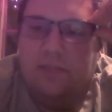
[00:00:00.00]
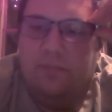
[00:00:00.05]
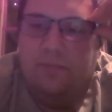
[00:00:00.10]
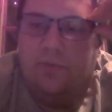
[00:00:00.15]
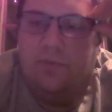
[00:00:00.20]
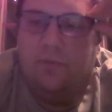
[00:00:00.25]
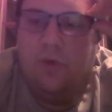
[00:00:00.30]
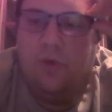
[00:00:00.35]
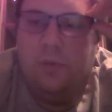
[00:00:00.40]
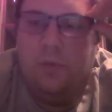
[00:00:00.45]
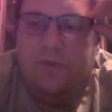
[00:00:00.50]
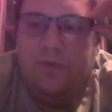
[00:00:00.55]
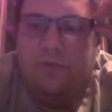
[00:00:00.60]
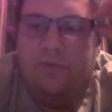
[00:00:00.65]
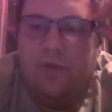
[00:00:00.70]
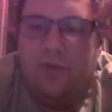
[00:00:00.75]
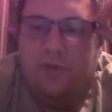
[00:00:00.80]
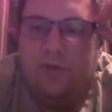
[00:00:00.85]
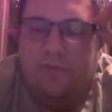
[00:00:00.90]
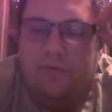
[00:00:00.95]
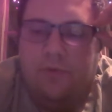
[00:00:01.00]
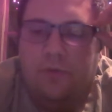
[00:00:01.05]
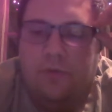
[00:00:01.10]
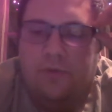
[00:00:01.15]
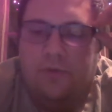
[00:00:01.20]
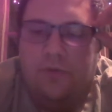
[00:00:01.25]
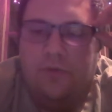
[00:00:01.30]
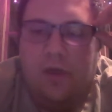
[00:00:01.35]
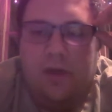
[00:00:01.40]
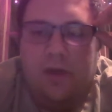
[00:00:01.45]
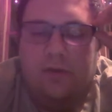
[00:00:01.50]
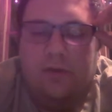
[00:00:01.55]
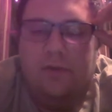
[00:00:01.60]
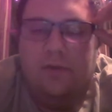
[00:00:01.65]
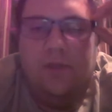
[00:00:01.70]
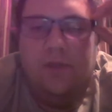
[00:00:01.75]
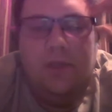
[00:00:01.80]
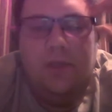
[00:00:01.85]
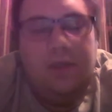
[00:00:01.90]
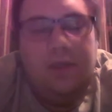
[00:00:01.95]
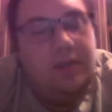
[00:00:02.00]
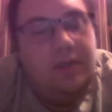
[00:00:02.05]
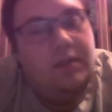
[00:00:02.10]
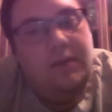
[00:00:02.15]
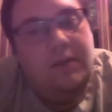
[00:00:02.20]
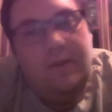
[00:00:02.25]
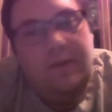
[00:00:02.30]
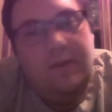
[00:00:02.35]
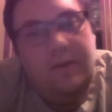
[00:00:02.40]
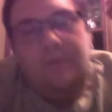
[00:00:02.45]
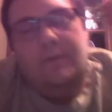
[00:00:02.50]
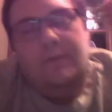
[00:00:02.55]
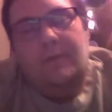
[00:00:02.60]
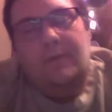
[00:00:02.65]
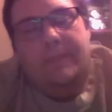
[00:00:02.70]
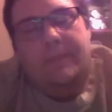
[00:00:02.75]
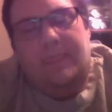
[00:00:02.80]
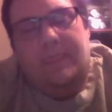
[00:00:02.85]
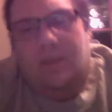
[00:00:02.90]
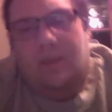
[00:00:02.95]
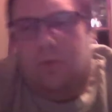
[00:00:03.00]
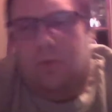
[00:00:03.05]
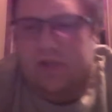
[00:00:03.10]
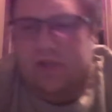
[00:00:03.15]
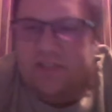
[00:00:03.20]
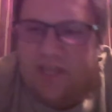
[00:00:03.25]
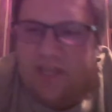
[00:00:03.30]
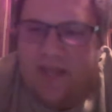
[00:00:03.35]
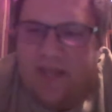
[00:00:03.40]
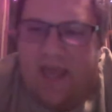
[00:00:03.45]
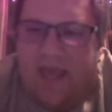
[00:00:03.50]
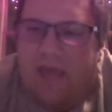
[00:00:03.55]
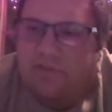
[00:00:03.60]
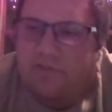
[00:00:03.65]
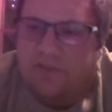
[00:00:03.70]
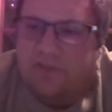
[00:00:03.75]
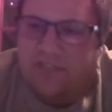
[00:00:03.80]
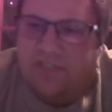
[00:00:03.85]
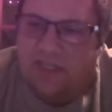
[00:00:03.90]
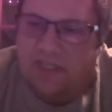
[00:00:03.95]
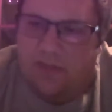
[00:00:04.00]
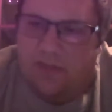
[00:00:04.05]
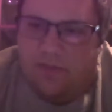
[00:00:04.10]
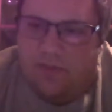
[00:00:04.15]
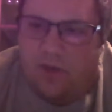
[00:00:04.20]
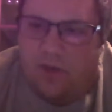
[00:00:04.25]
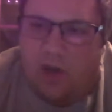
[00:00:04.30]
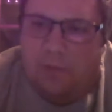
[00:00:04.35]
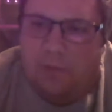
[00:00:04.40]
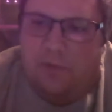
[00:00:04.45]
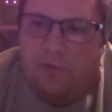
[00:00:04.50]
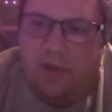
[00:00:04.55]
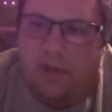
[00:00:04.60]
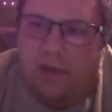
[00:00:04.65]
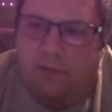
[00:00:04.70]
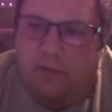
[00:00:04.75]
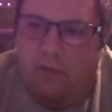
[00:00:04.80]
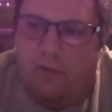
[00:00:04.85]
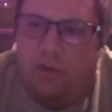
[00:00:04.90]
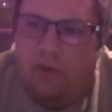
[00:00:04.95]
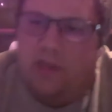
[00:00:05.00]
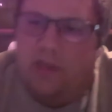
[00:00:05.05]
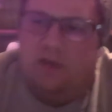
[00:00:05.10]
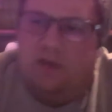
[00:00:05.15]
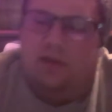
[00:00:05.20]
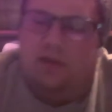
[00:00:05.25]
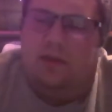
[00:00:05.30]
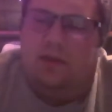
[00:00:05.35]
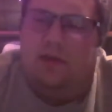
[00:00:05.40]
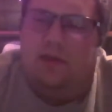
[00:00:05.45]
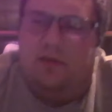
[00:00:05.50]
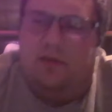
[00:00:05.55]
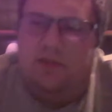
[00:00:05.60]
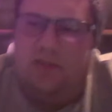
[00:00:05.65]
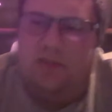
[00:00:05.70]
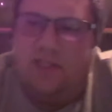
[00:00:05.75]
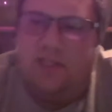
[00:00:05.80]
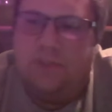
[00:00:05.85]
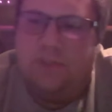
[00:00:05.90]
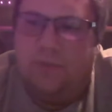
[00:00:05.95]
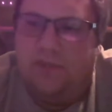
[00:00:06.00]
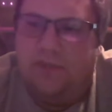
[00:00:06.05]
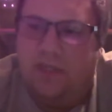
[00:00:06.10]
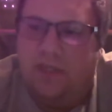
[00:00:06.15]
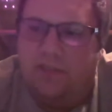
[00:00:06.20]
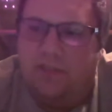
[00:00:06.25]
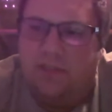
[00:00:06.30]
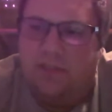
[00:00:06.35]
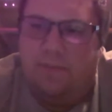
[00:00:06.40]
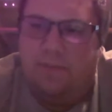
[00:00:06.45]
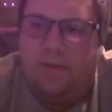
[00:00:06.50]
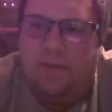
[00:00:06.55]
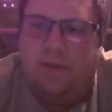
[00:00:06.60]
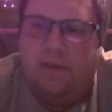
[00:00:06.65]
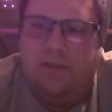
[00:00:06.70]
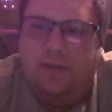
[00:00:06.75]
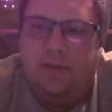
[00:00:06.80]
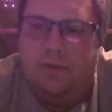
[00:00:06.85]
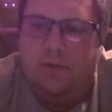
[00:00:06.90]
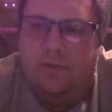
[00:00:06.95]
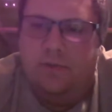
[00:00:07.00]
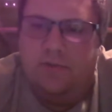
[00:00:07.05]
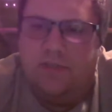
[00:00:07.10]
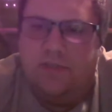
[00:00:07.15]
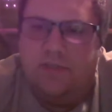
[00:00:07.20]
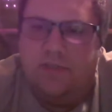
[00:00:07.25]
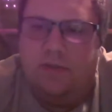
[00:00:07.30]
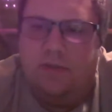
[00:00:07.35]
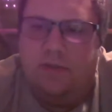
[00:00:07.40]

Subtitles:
but only run at full throttle. What does that have? A Zenith carburetor on it? I think that's what they typically used.